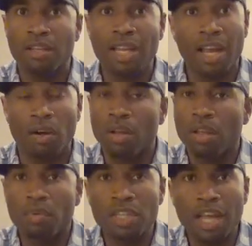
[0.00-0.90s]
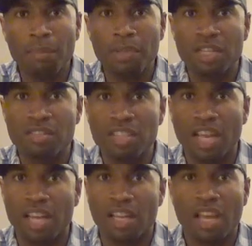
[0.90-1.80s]
Now, with that being
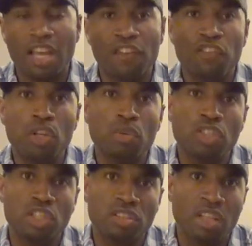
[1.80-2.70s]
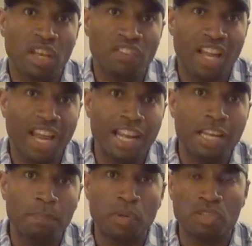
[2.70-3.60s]
said, if you just lift
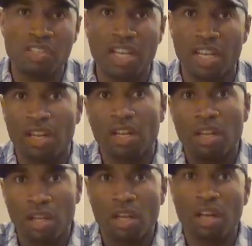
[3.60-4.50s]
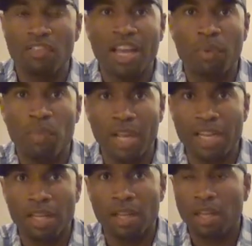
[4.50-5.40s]
80% of that
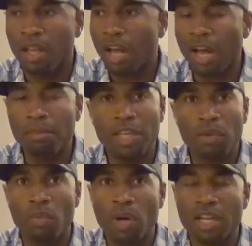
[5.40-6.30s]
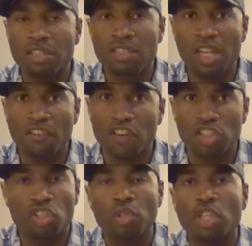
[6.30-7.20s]
weight, I mean, what a
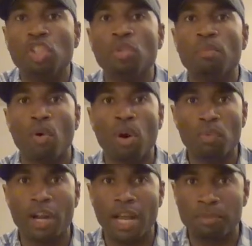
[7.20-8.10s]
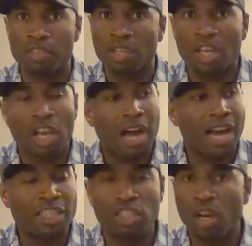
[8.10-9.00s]
difference. You can do more reps.
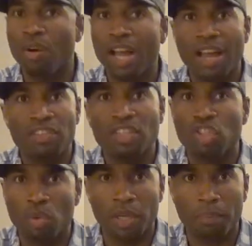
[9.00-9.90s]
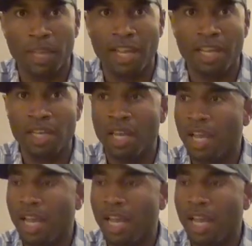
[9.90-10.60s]
I don't have the joint pain.